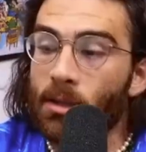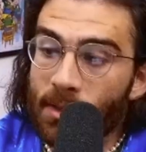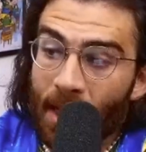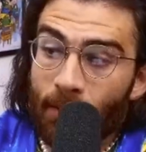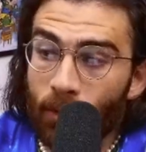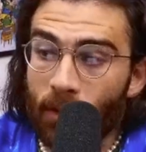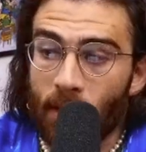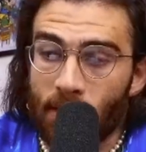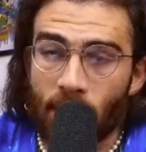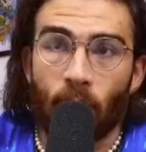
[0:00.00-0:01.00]
Same with
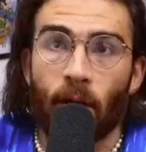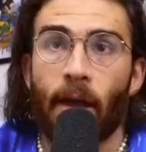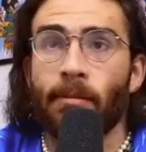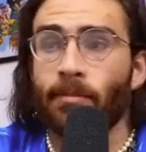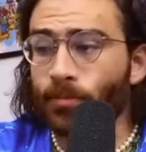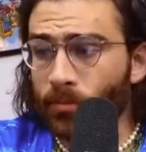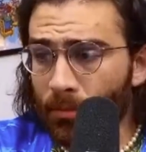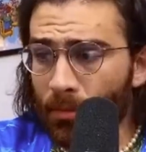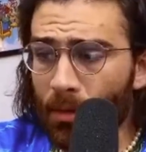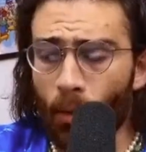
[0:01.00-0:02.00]
this, okay?
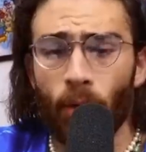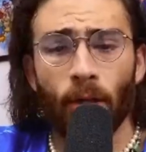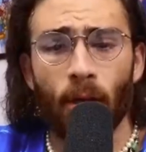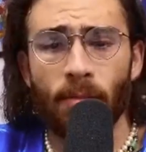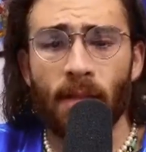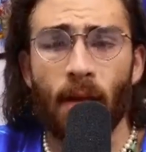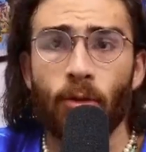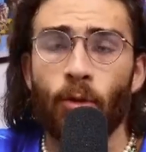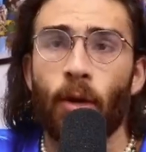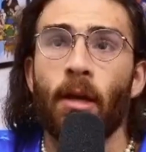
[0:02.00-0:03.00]
When it comes down
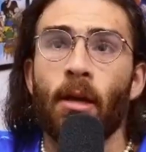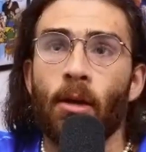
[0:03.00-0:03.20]
to it,